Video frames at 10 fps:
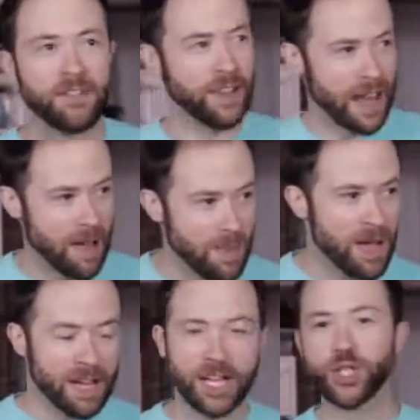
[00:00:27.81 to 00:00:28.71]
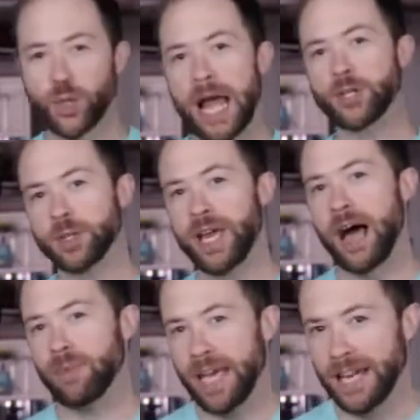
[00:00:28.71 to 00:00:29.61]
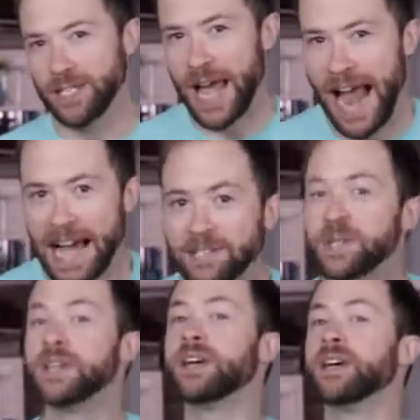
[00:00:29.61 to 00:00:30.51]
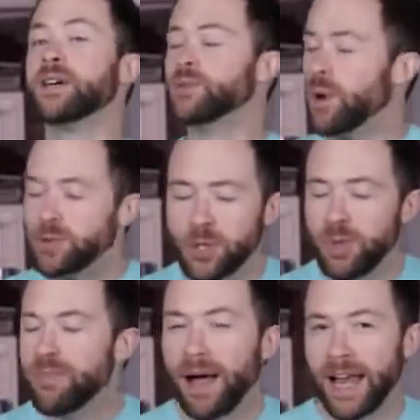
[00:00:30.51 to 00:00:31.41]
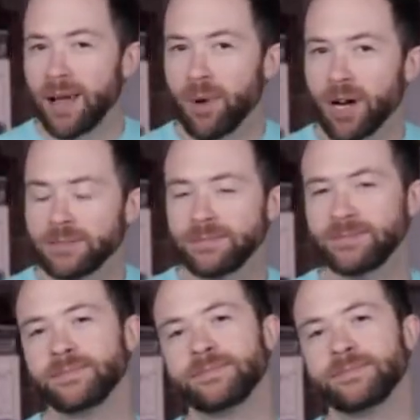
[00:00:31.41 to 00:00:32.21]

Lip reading: I feel like I'm contractually obligated to ask, won't you be my neighbor?